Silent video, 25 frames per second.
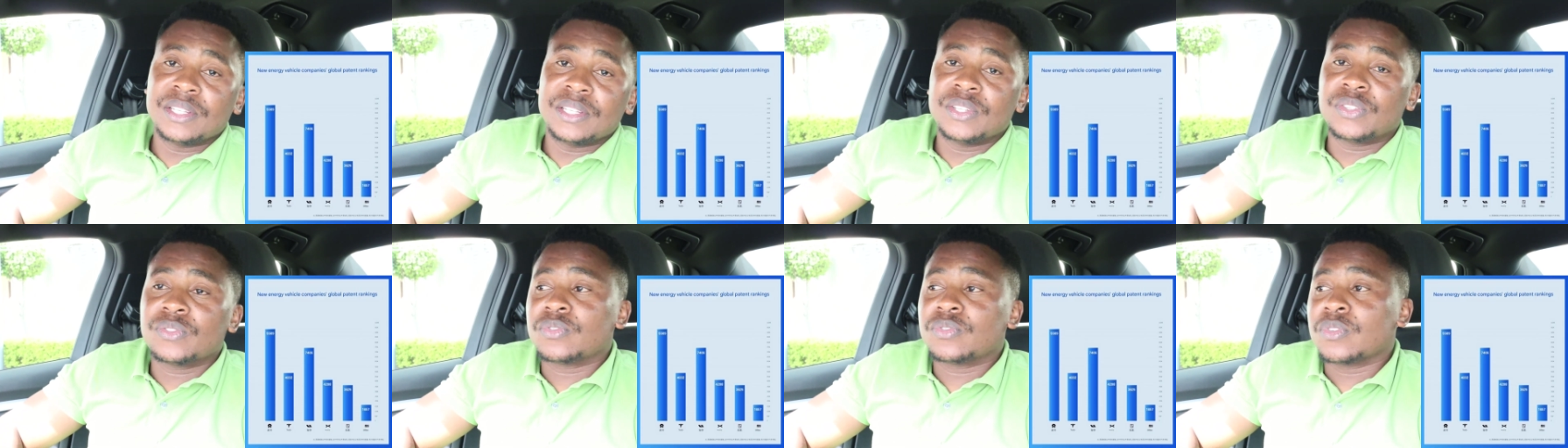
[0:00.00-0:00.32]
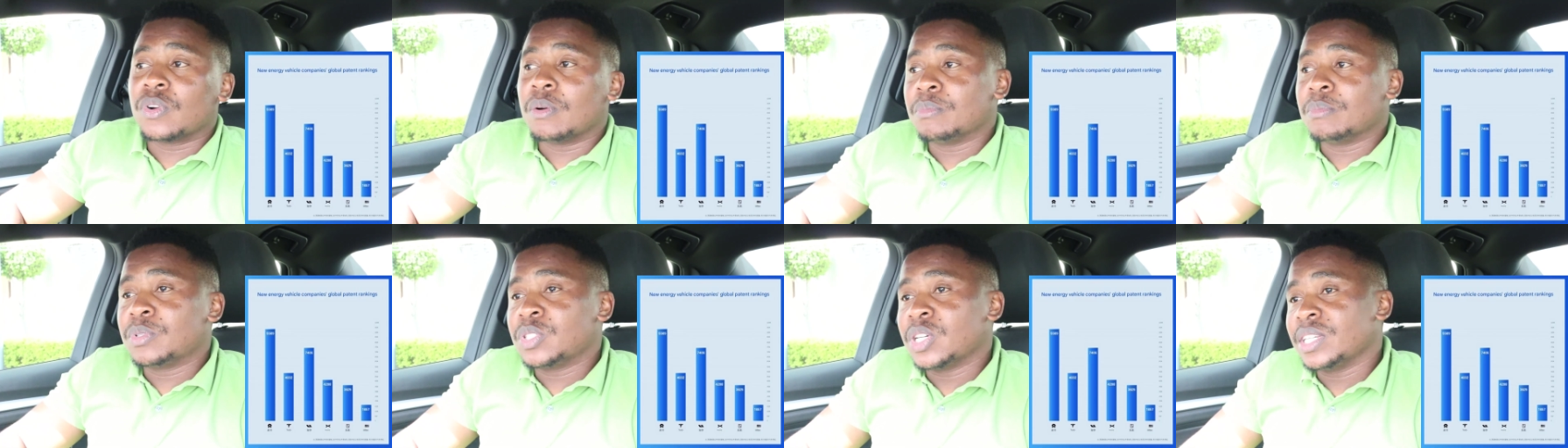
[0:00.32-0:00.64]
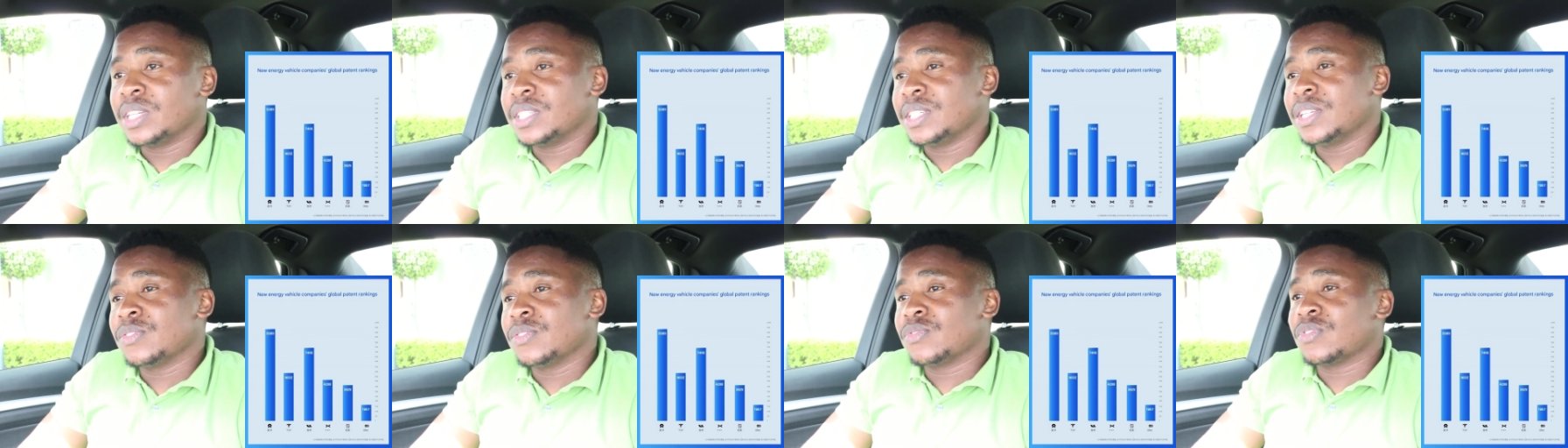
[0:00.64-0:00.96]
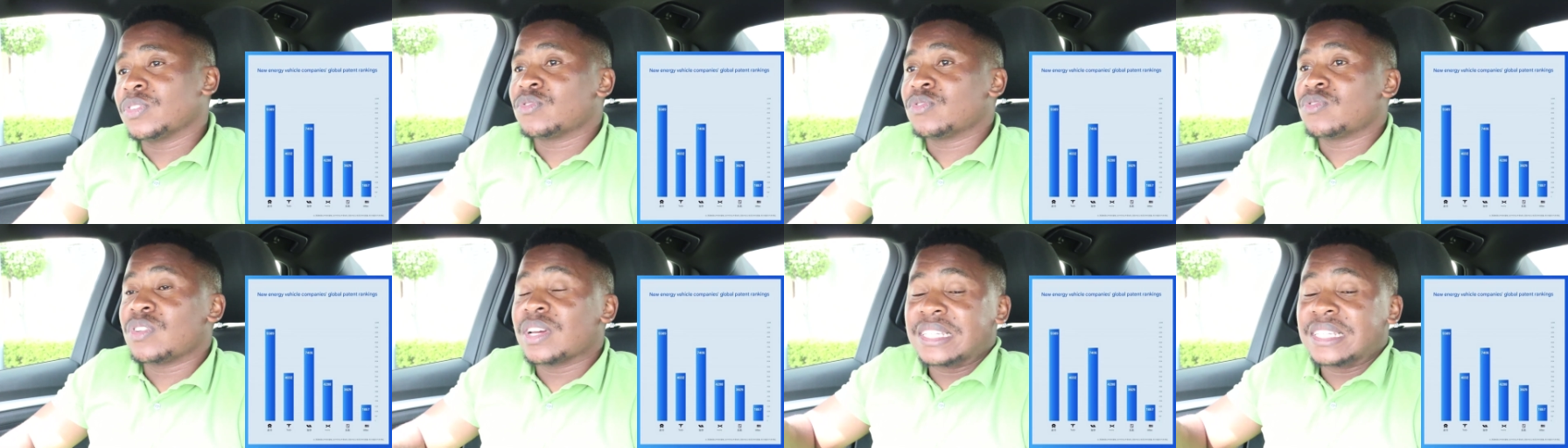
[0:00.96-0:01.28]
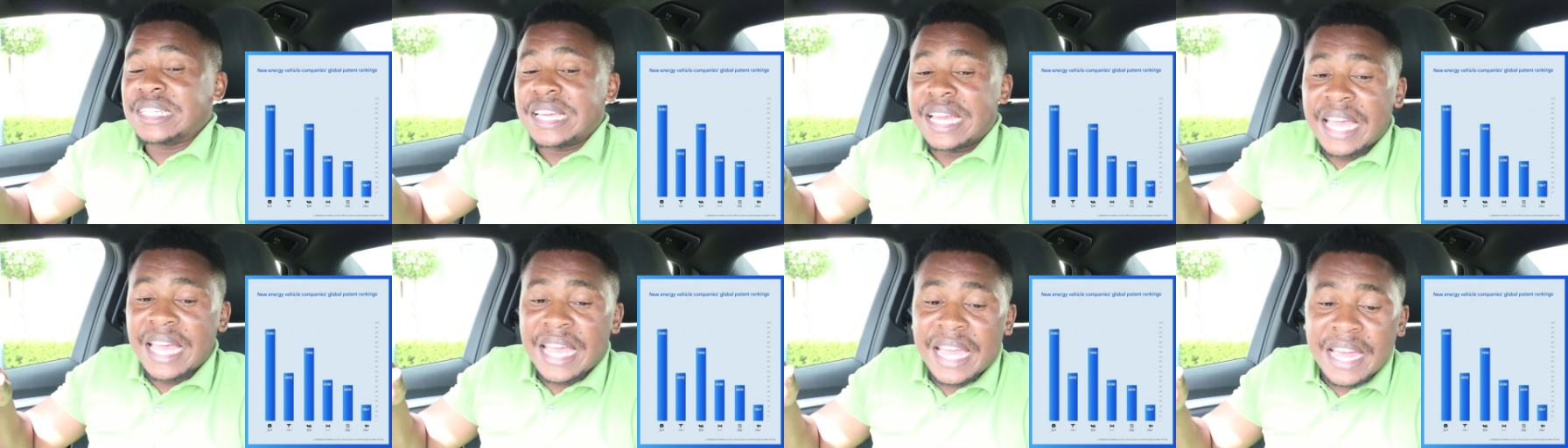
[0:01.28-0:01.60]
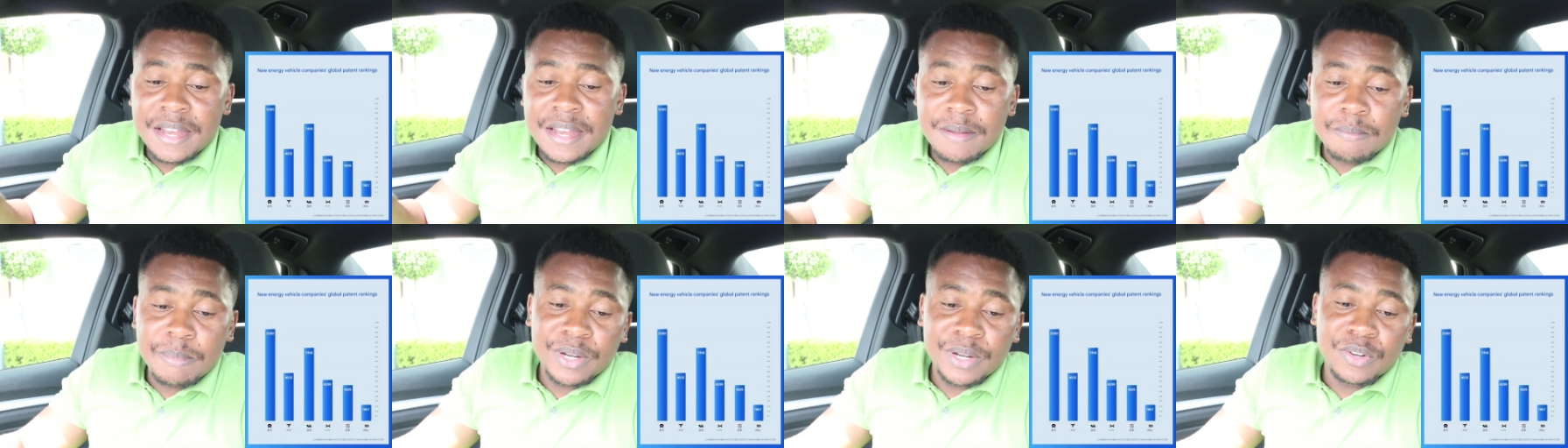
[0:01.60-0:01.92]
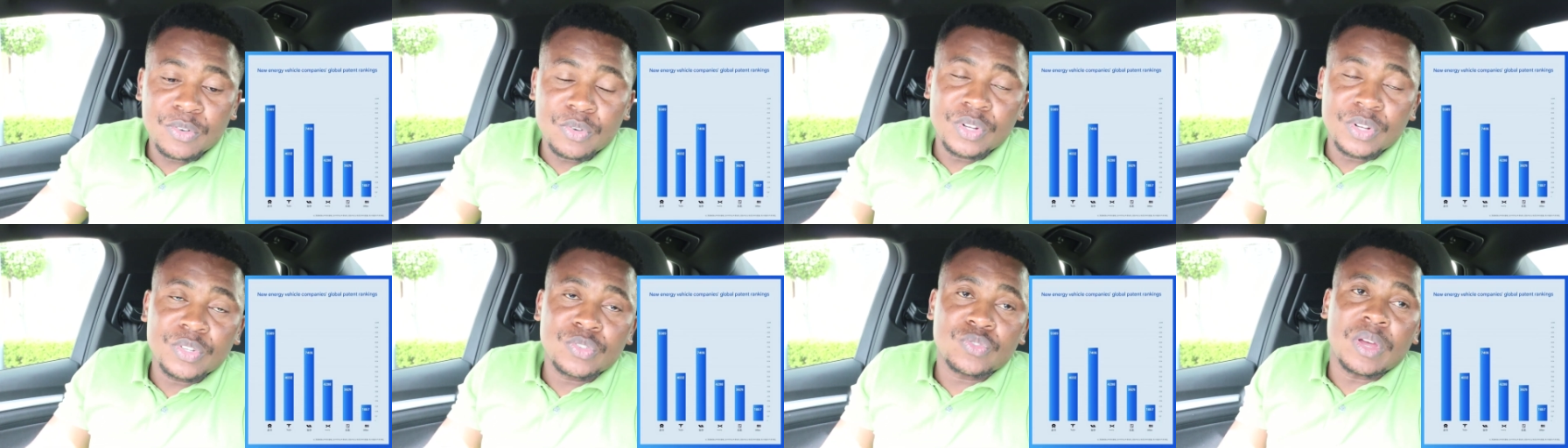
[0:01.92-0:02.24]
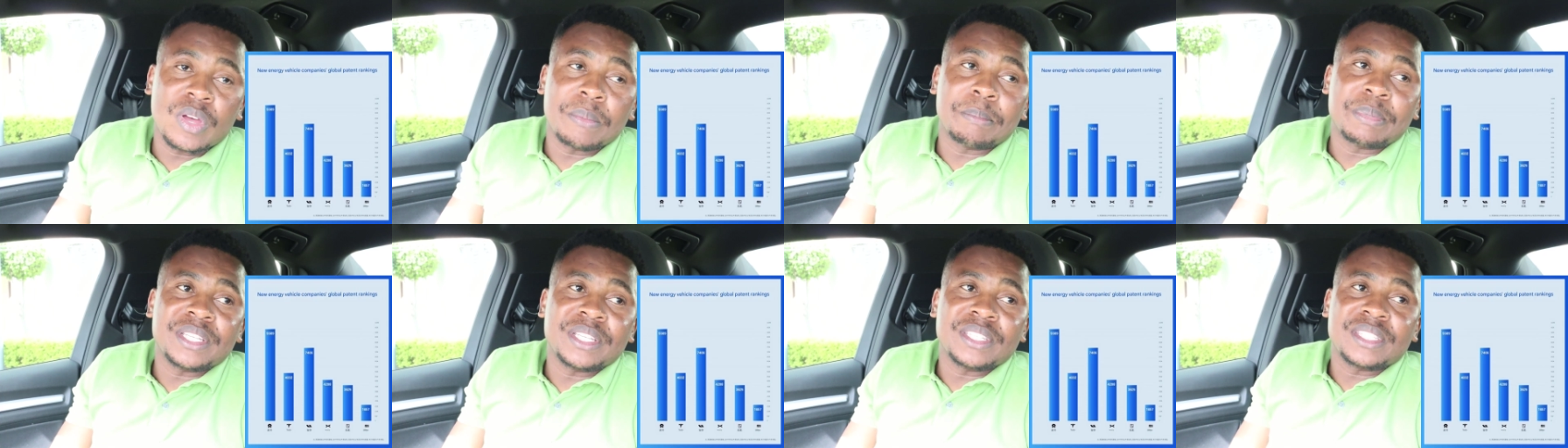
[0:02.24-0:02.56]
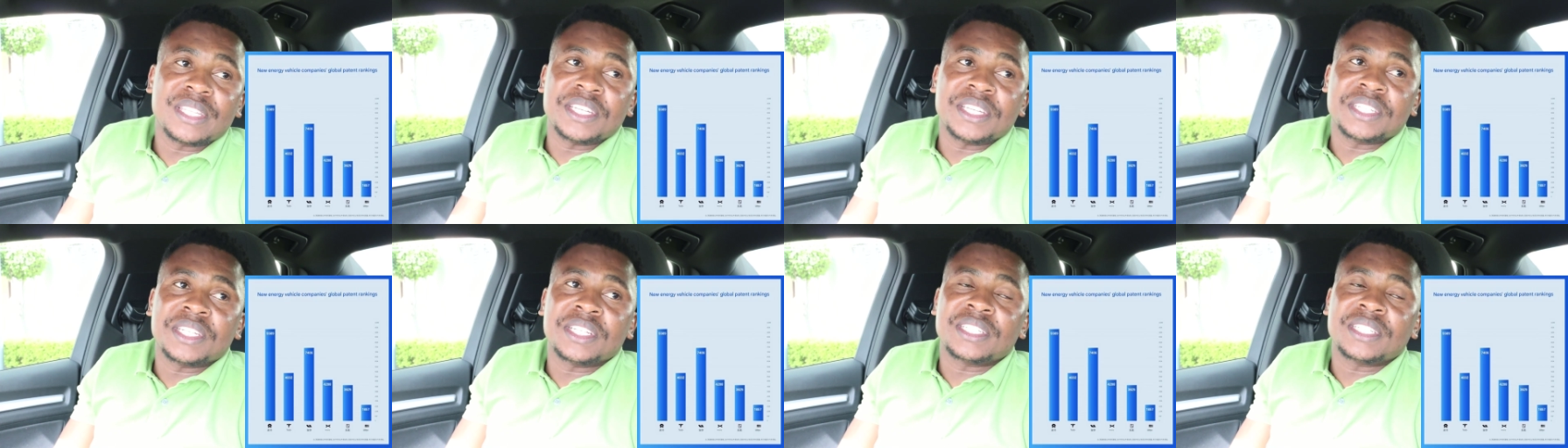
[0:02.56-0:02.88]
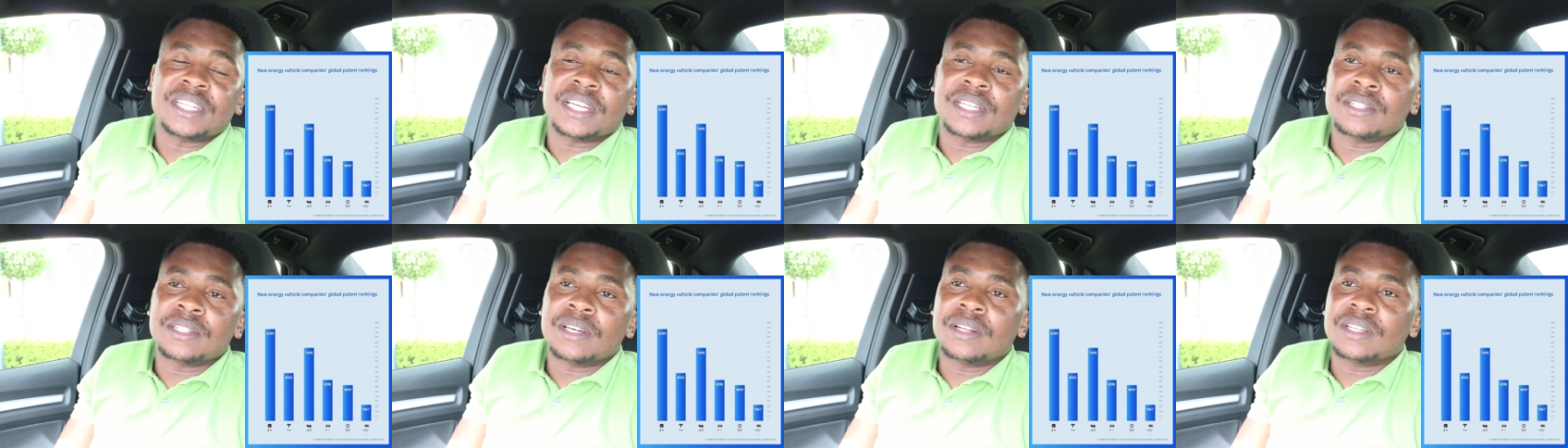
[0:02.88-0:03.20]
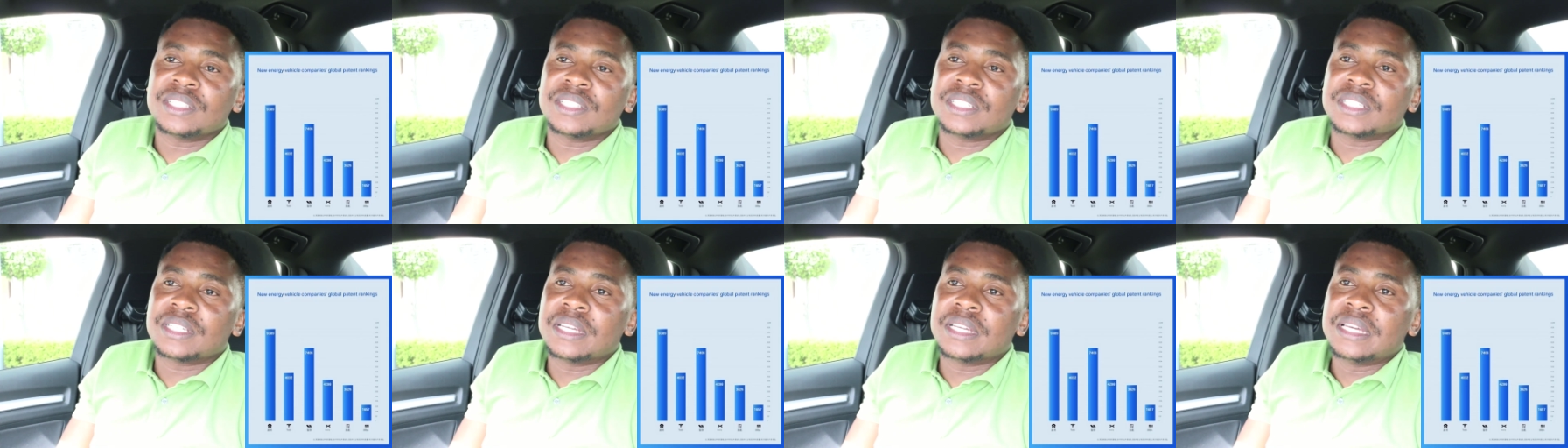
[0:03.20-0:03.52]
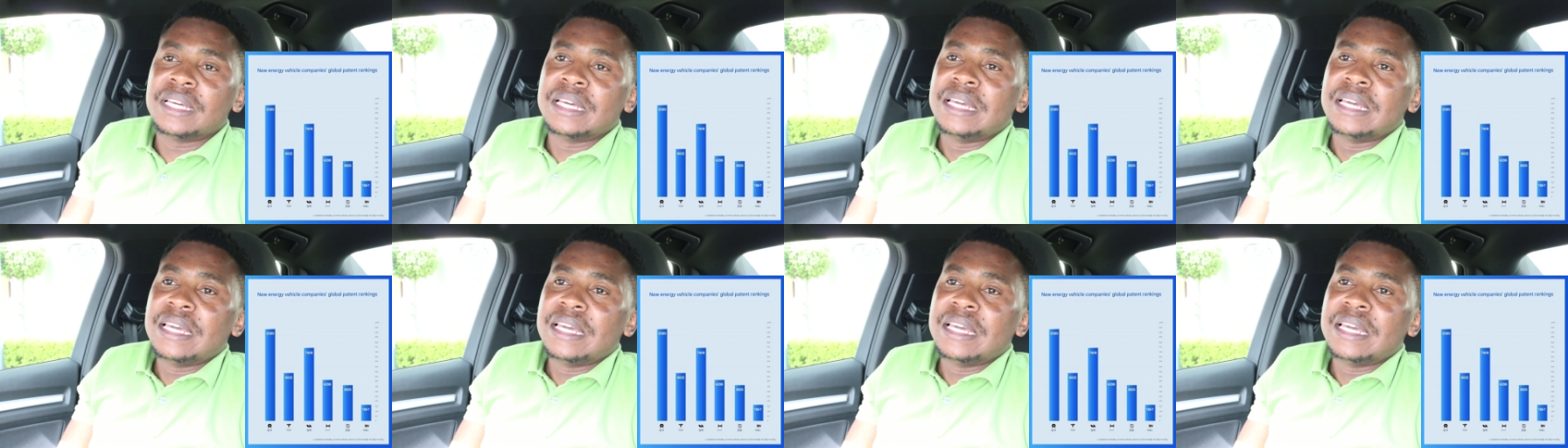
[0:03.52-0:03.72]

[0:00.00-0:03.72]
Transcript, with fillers: is from charging infrastructure and battery swapping station technology